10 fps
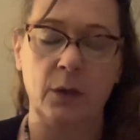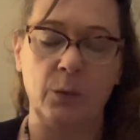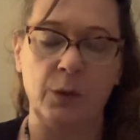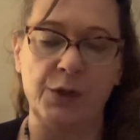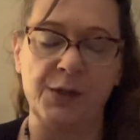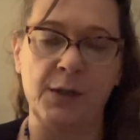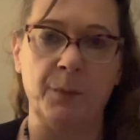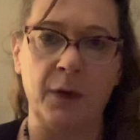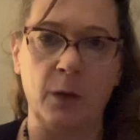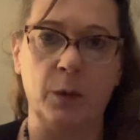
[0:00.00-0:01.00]
which is
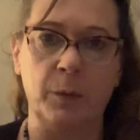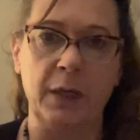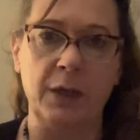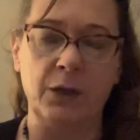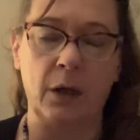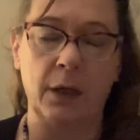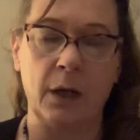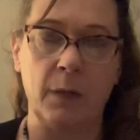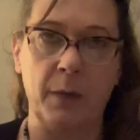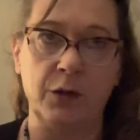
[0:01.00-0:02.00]
something we'll be
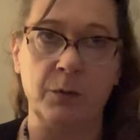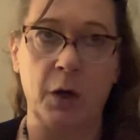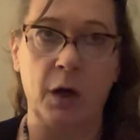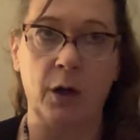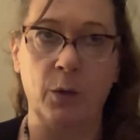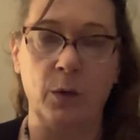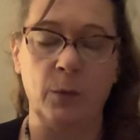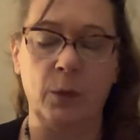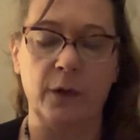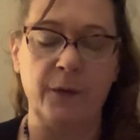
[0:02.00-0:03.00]
talking about tomorrow
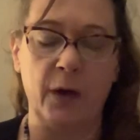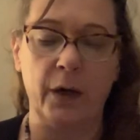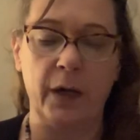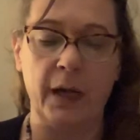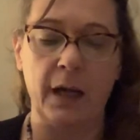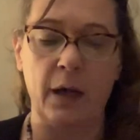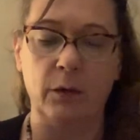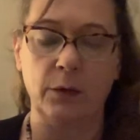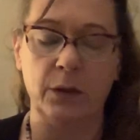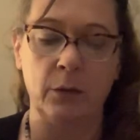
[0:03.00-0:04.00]
when we're ferreting
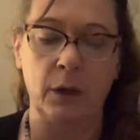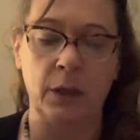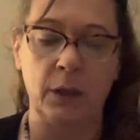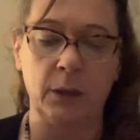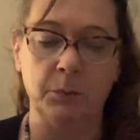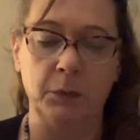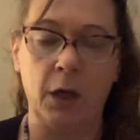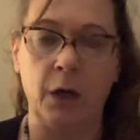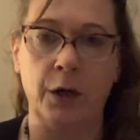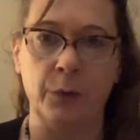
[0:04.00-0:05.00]
out
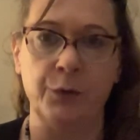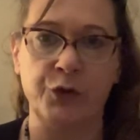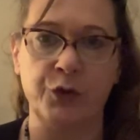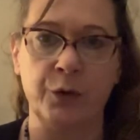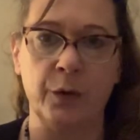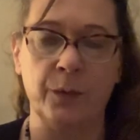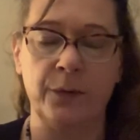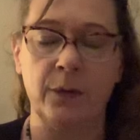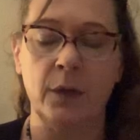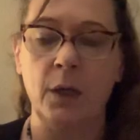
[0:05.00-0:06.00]
our own
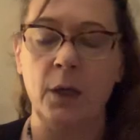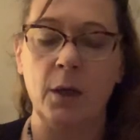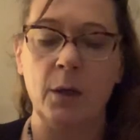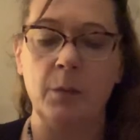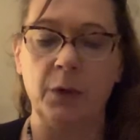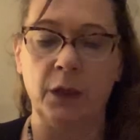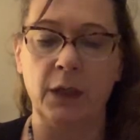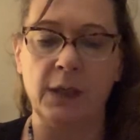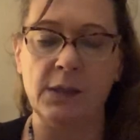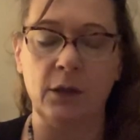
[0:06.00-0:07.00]
truth. But
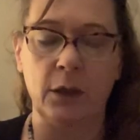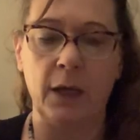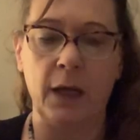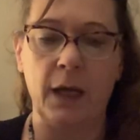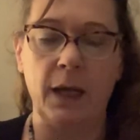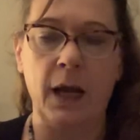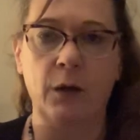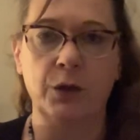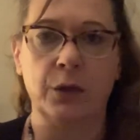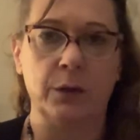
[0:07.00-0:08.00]
let's look at how
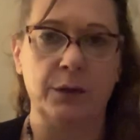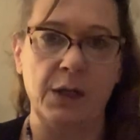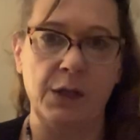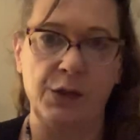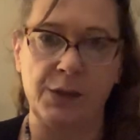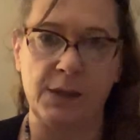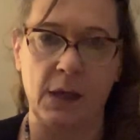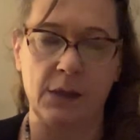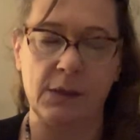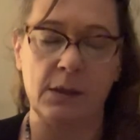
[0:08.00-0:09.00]
Turtle teaches
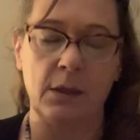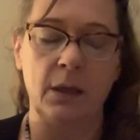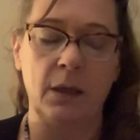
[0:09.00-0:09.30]
us